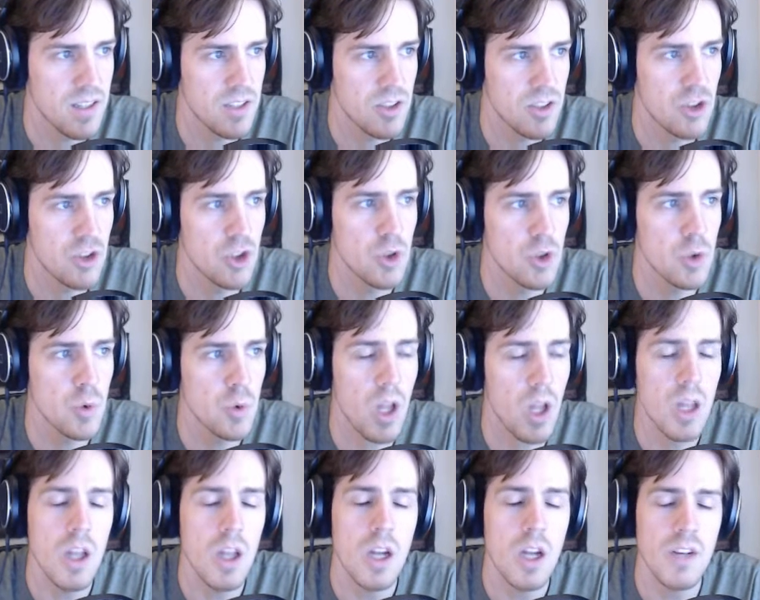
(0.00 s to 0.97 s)
do a
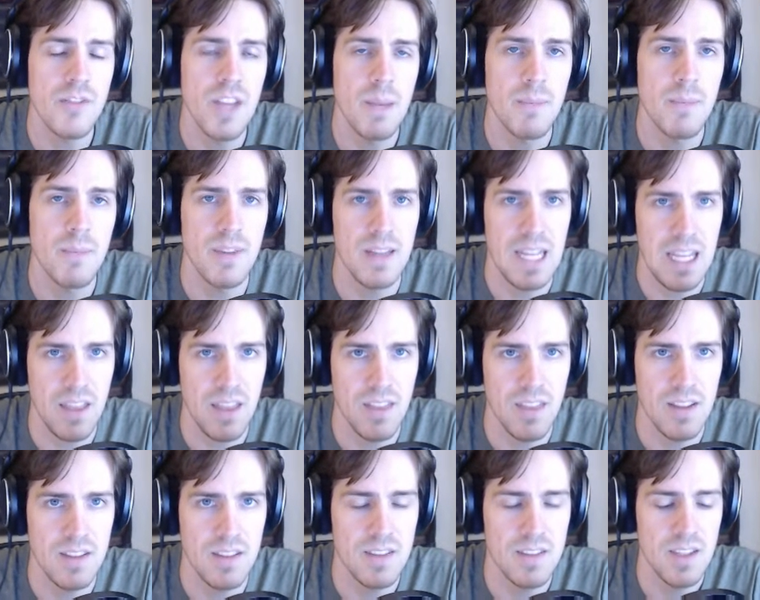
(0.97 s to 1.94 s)
lot of games like
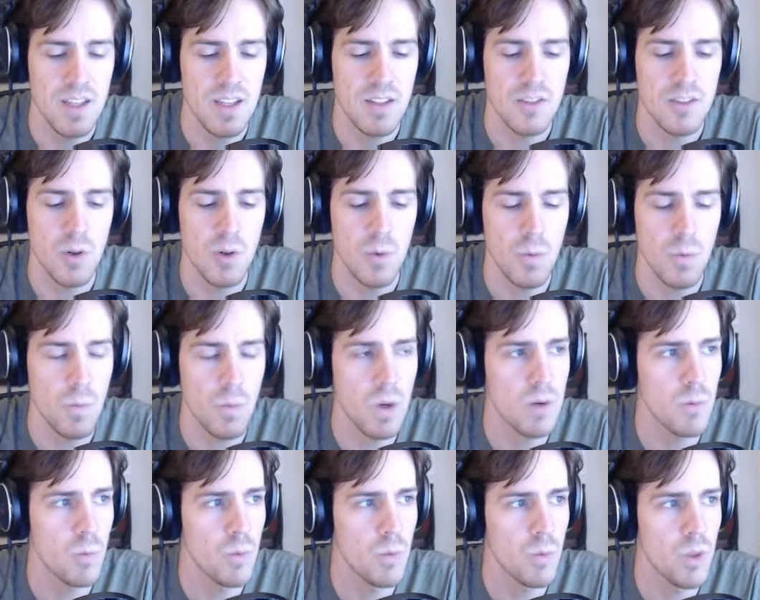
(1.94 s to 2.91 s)
this. So
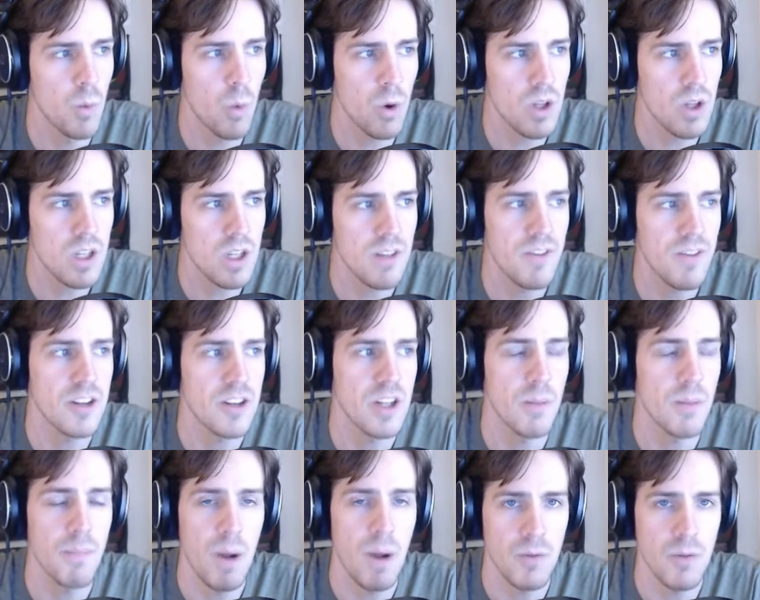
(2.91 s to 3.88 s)
what The Warlock of
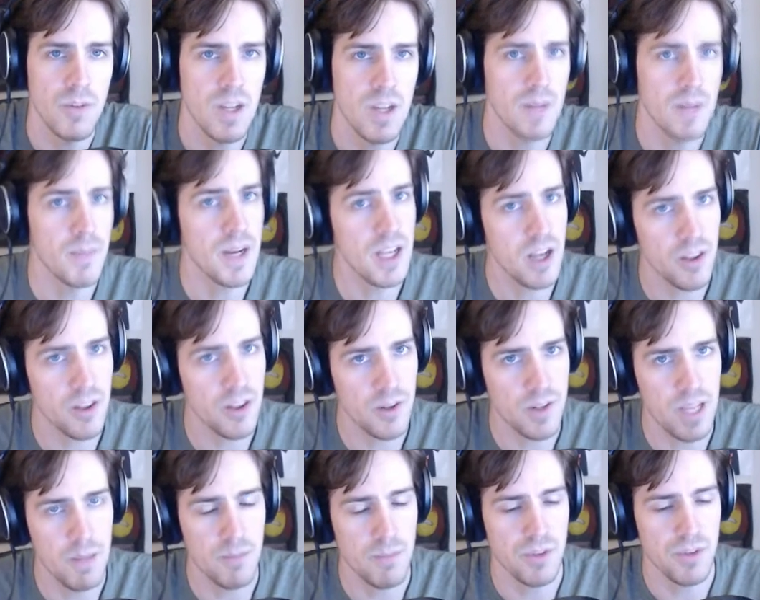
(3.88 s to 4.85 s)
Firetop Mountain and many other
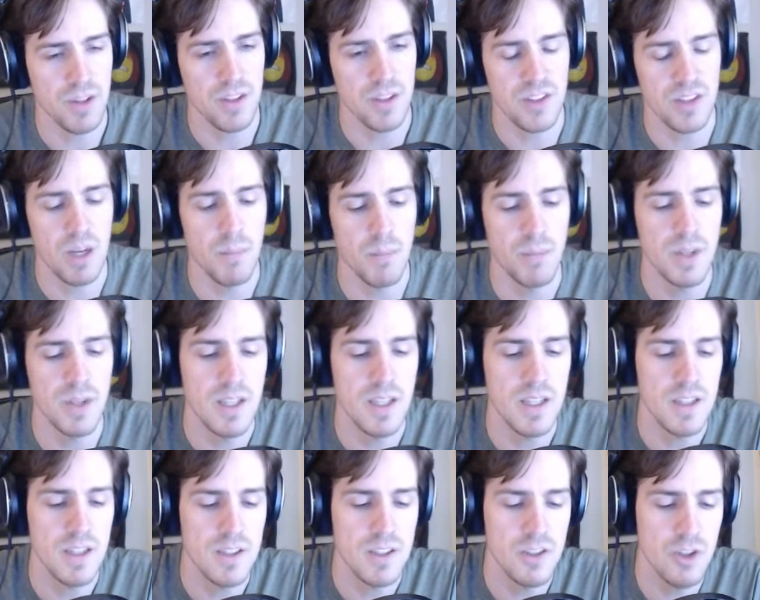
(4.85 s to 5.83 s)
games that this
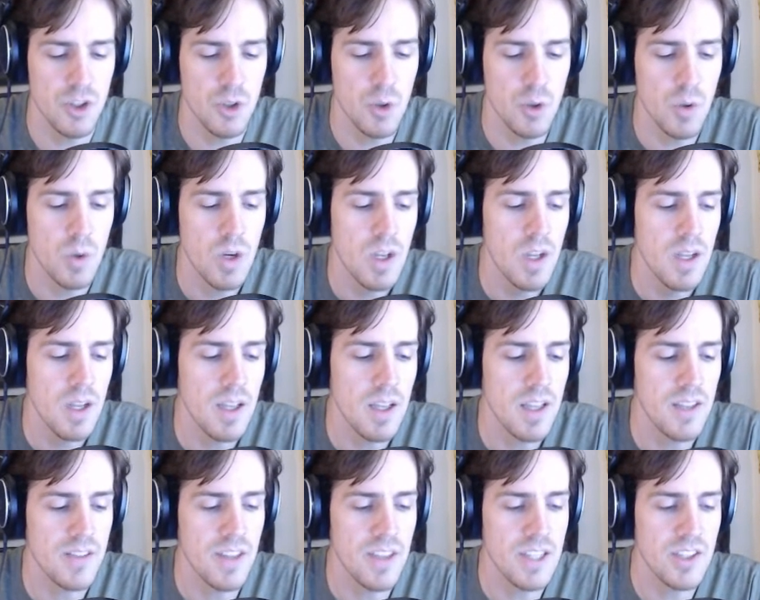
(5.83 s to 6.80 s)
company do
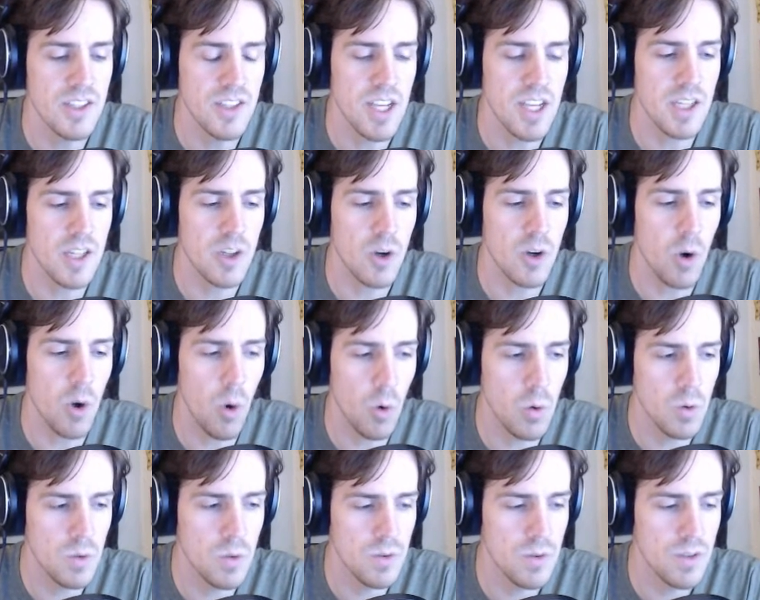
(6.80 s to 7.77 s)
is they take
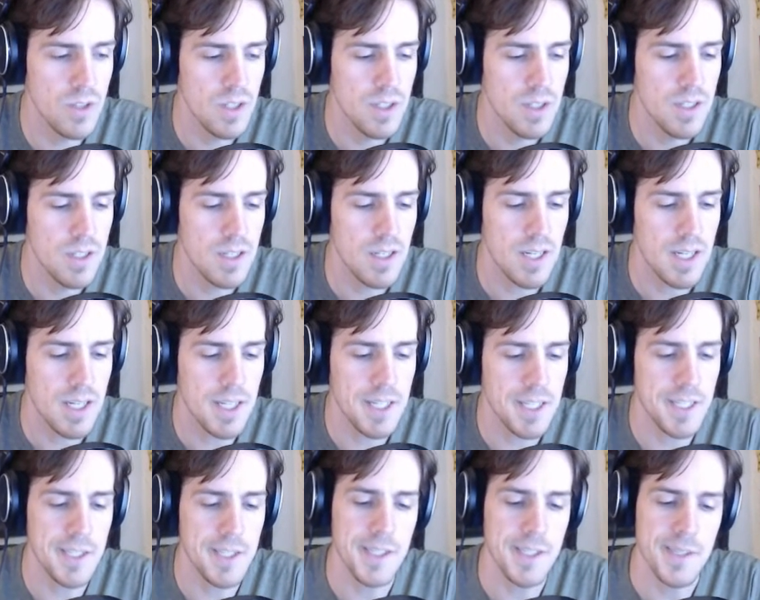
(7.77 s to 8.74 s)
old
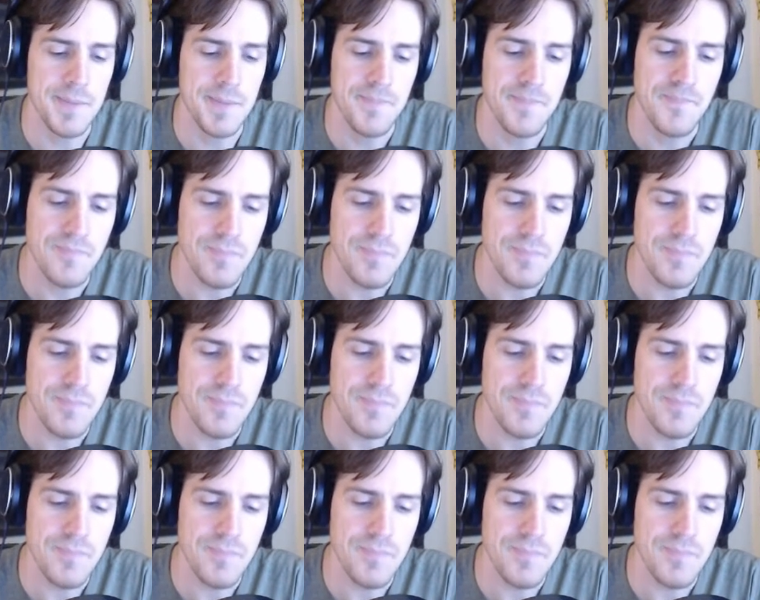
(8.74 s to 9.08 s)
like